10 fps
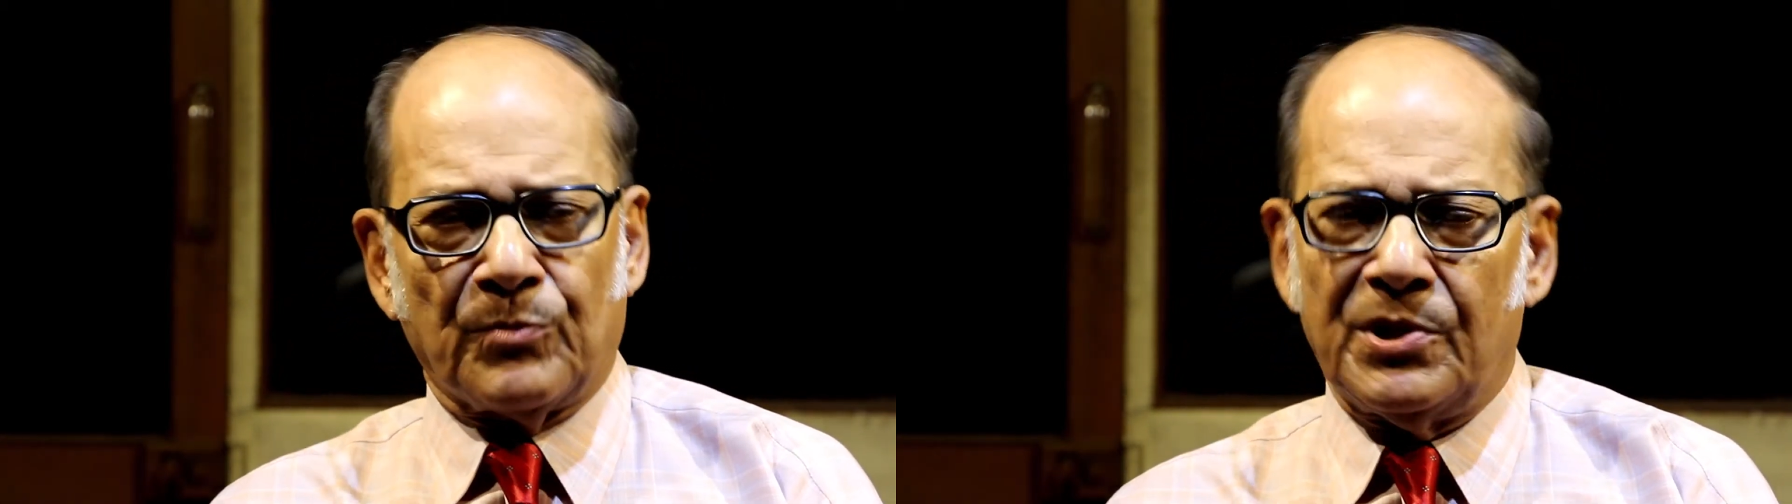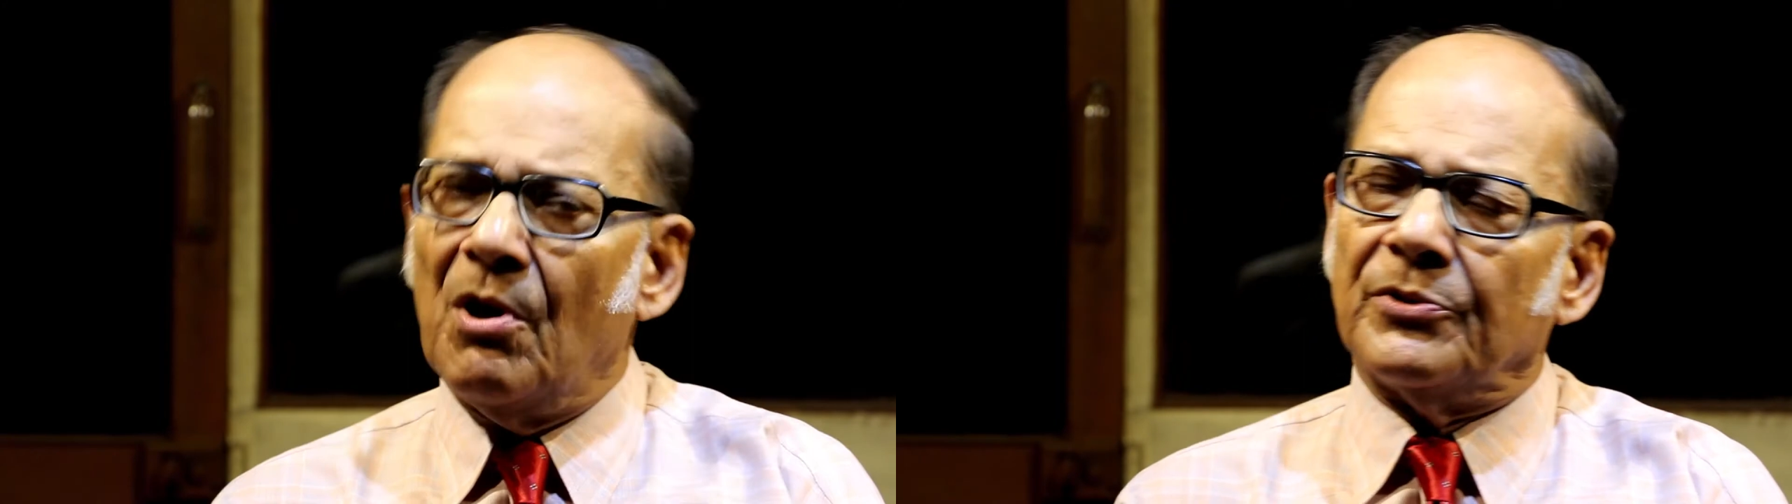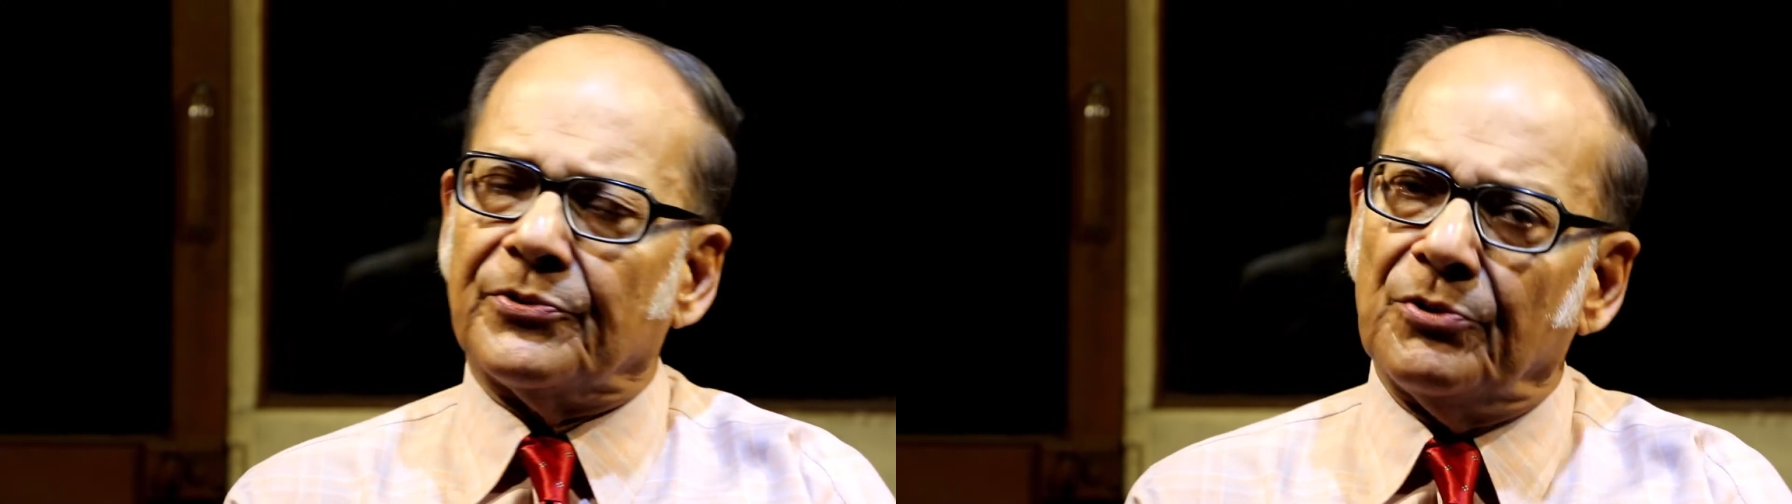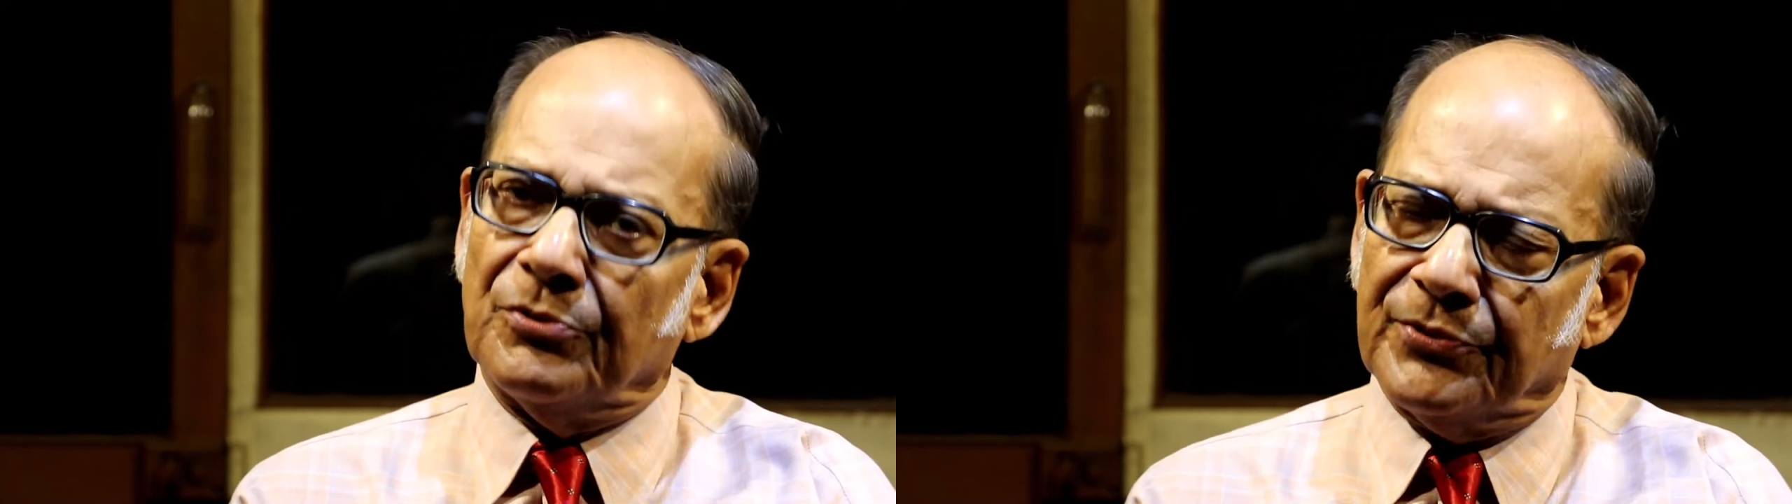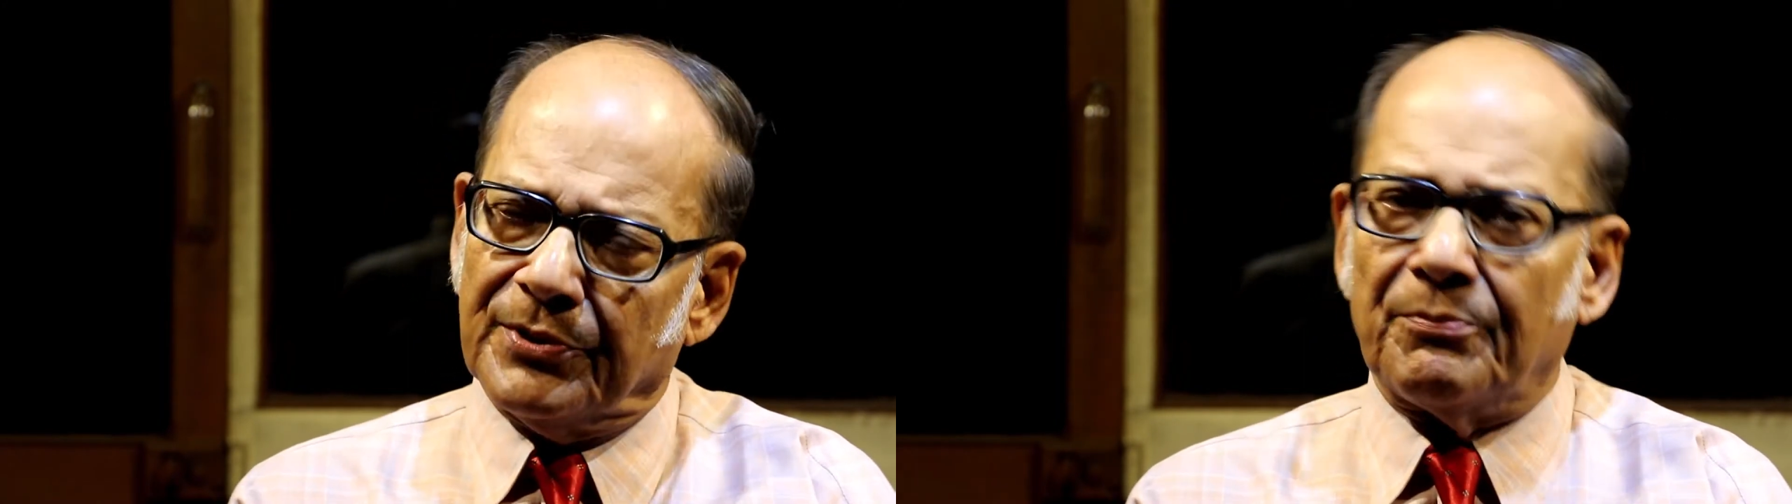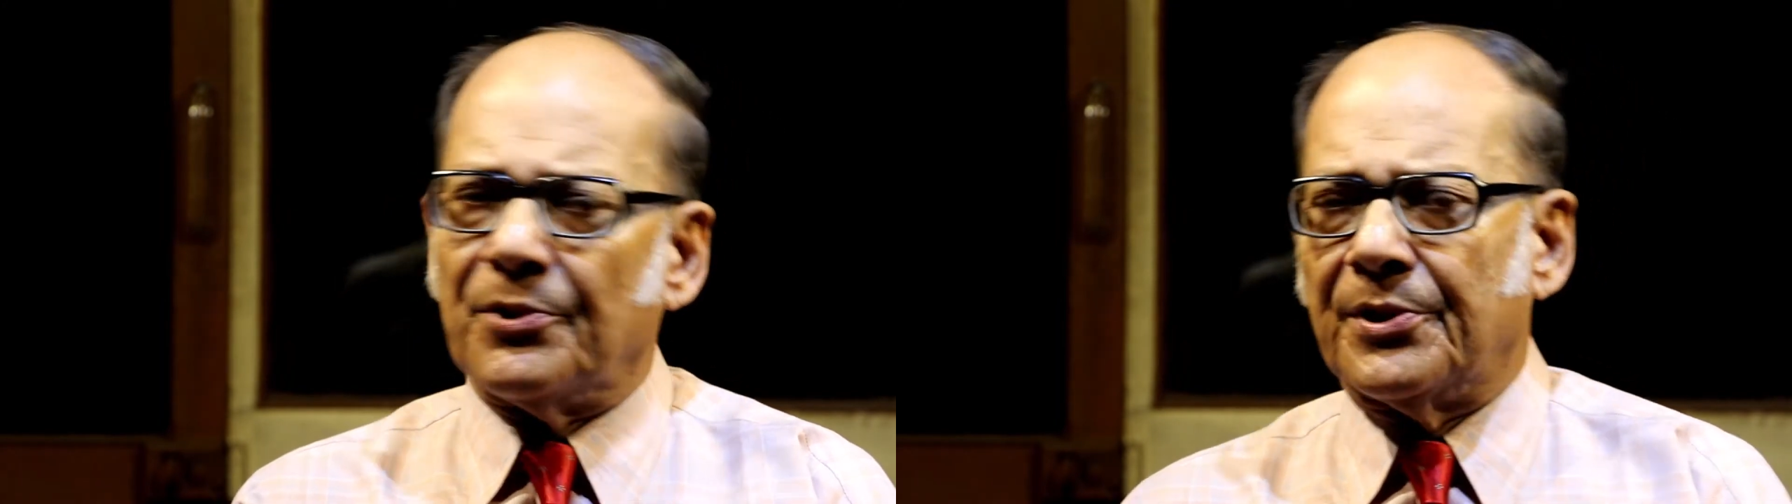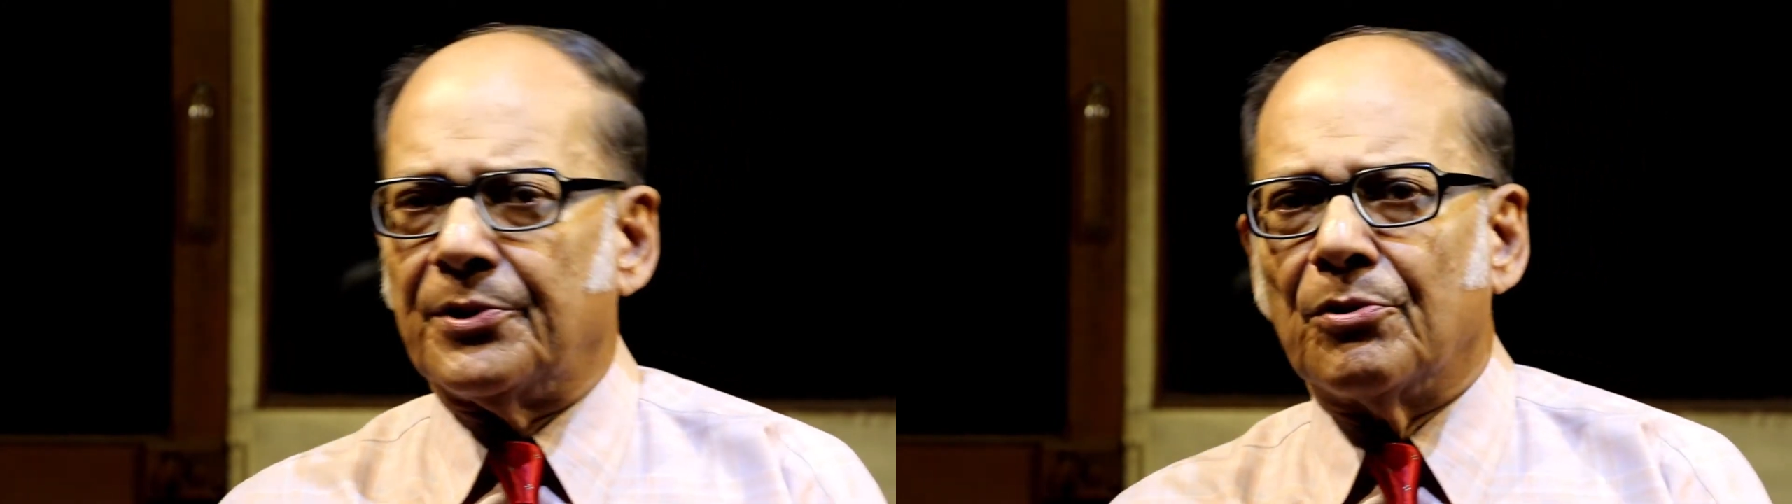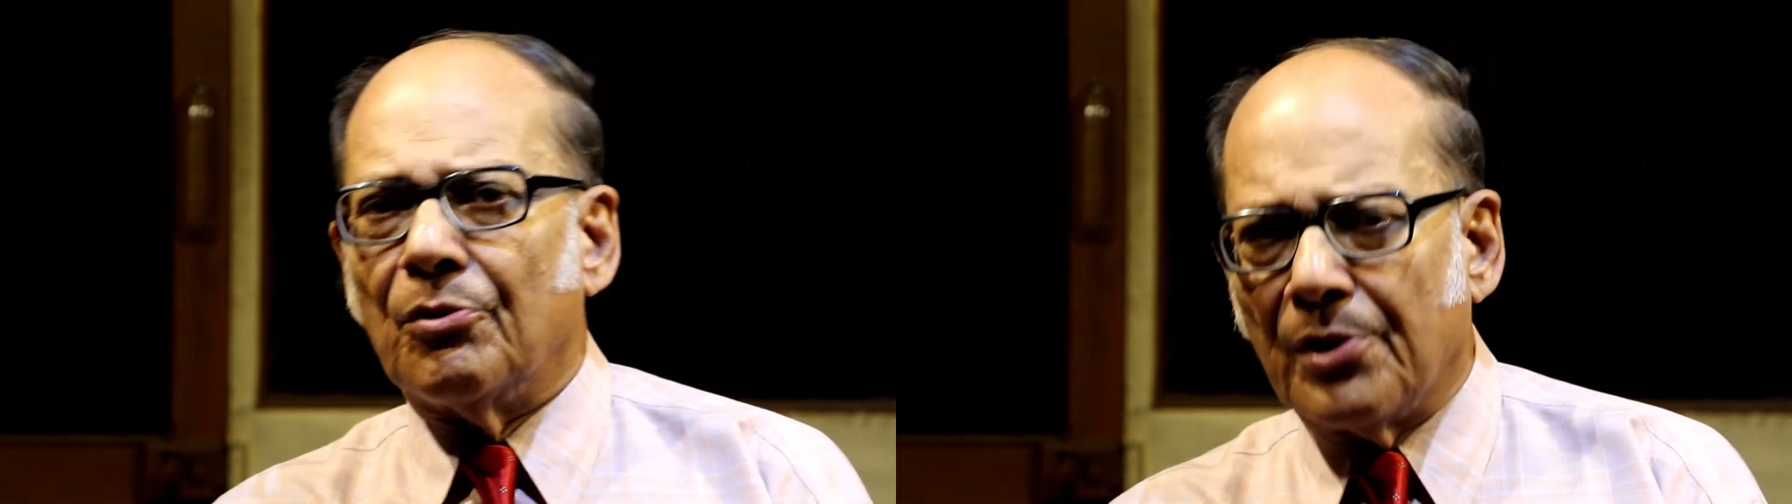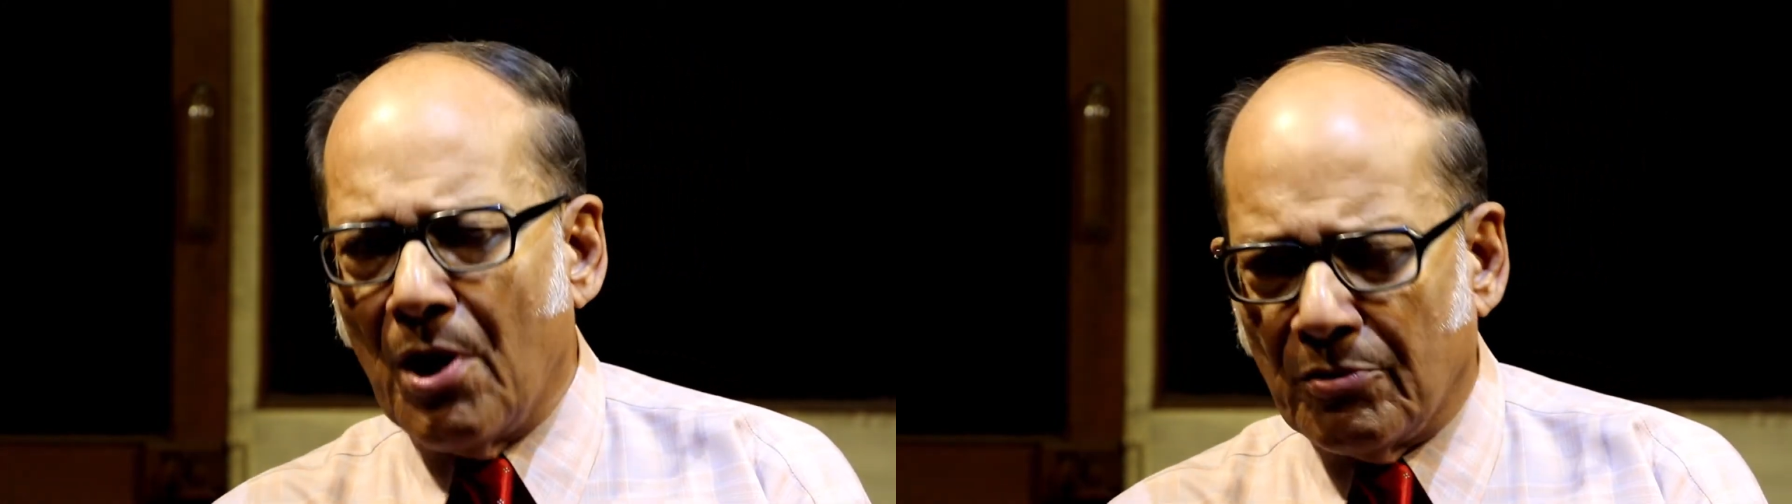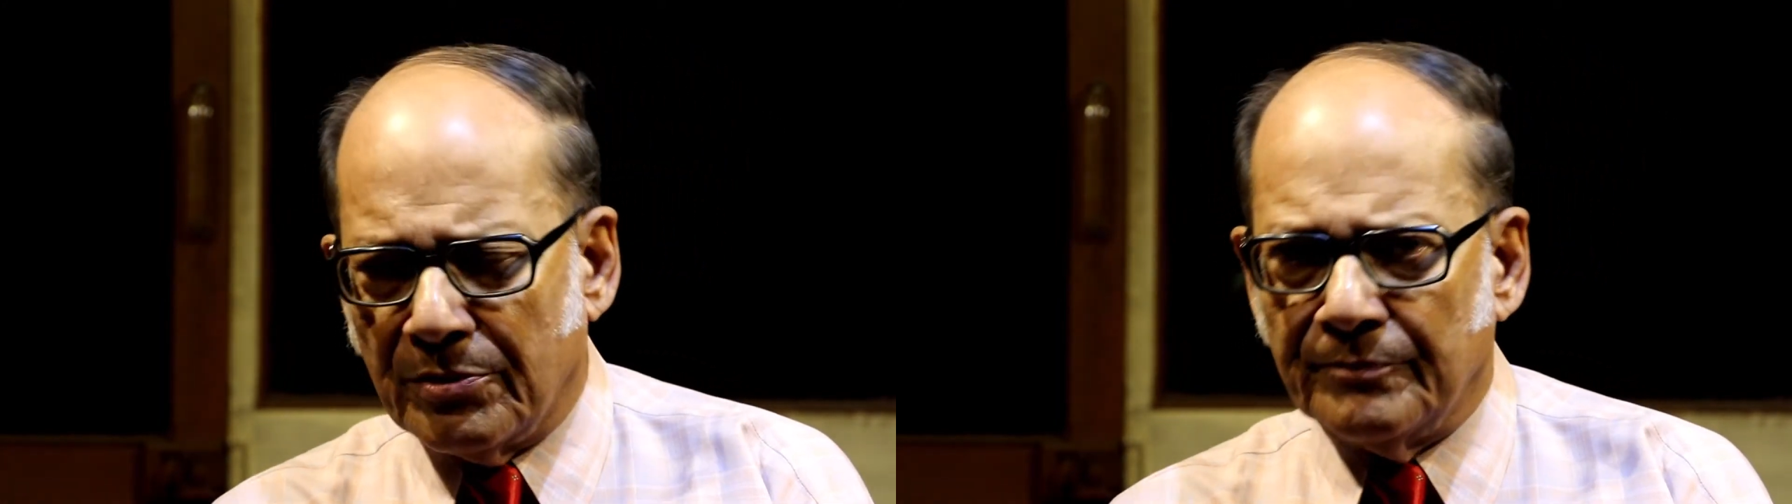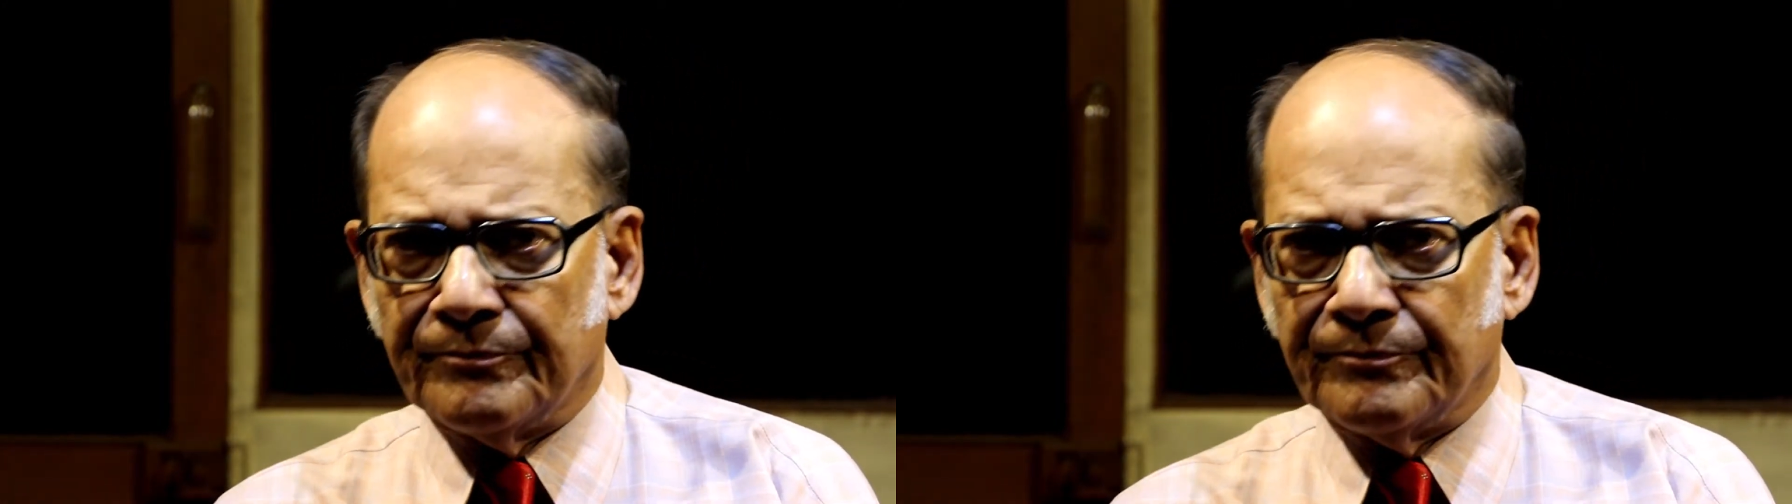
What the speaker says: He also owns a potato godown.